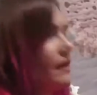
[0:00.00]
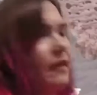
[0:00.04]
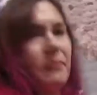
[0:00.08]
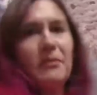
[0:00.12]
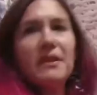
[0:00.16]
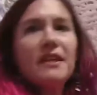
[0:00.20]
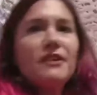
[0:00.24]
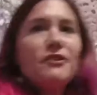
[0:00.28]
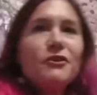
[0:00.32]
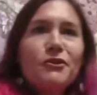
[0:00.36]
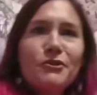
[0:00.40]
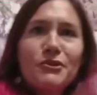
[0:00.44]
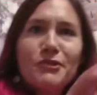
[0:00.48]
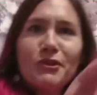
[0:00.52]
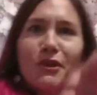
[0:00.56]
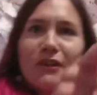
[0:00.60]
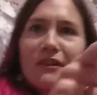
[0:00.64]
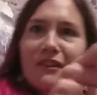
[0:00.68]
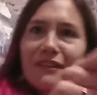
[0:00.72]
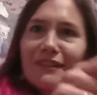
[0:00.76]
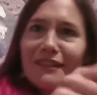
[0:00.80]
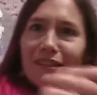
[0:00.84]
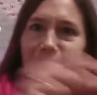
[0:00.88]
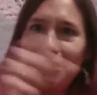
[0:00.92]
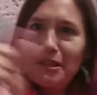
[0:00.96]
I mean, you saw
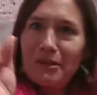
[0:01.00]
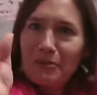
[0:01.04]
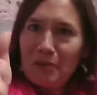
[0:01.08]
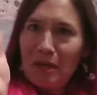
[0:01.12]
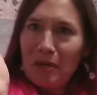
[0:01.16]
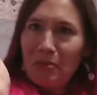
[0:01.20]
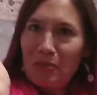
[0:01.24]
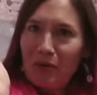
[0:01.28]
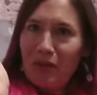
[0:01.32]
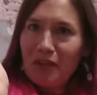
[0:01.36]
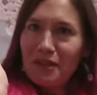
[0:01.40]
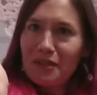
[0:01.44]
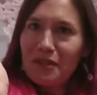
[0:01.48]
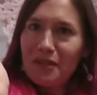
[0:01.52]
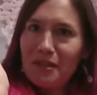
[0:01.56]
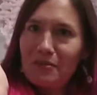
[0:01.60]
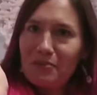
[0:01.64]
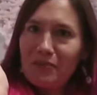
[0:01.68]
the little when I brought to the